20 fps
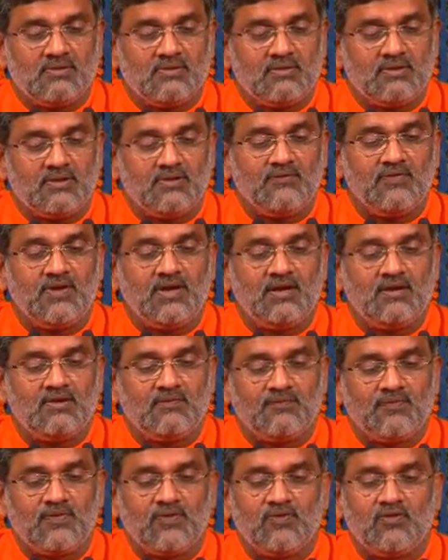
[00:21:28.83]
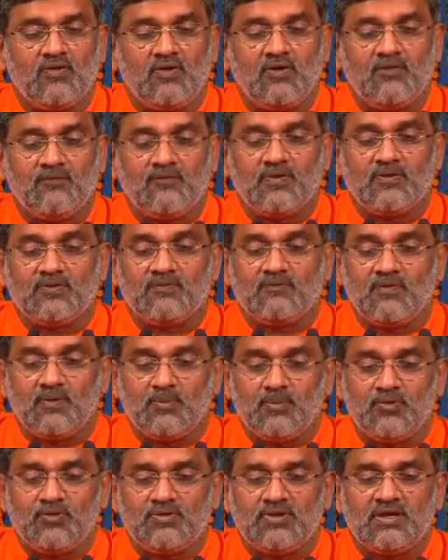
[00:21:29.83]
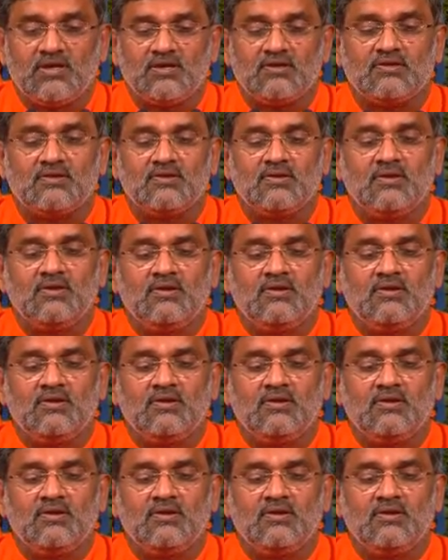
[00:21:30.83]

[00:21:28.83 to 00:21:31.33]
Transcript: revealed few of his vibhutis